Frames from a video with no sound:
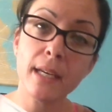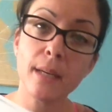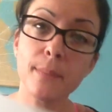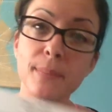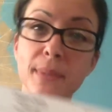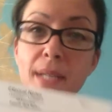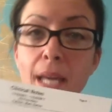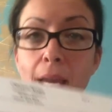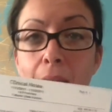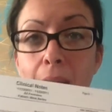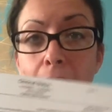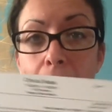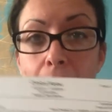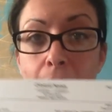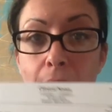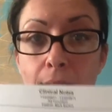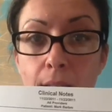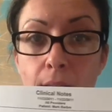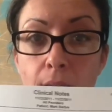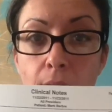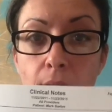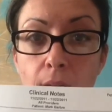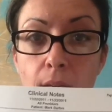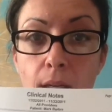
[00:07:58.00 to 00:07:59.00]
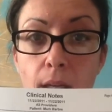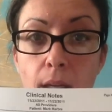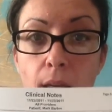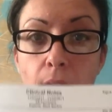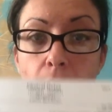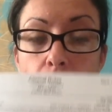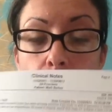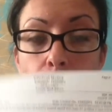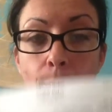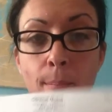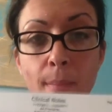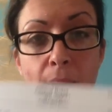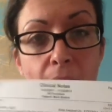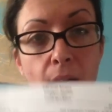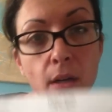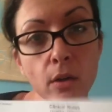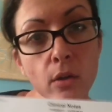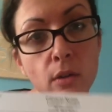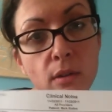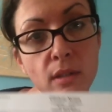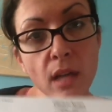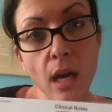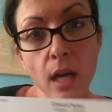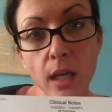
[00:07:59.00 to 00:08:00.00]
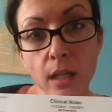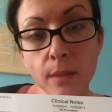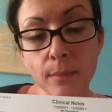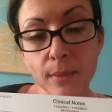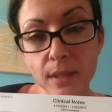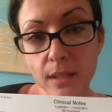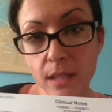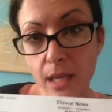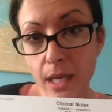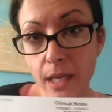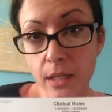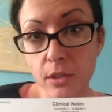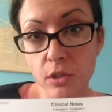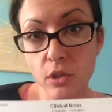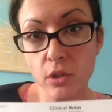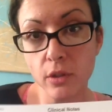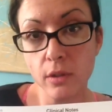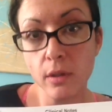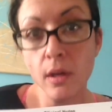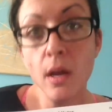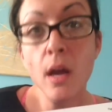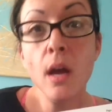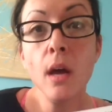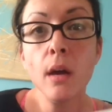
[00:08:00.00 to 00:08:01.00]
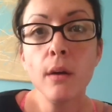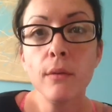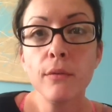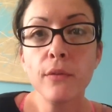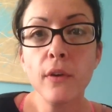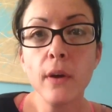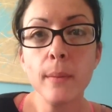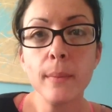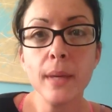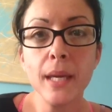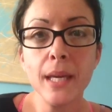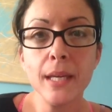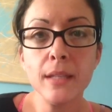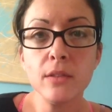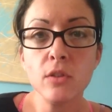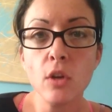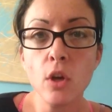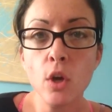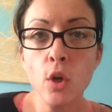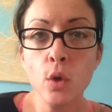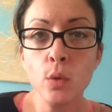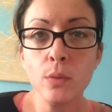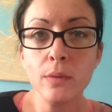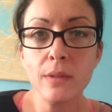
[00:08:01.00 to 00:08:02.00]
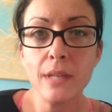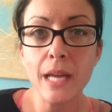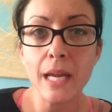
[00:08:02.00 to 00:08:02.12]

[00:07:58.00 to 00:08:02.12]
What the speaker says: obtained medical documentation from his own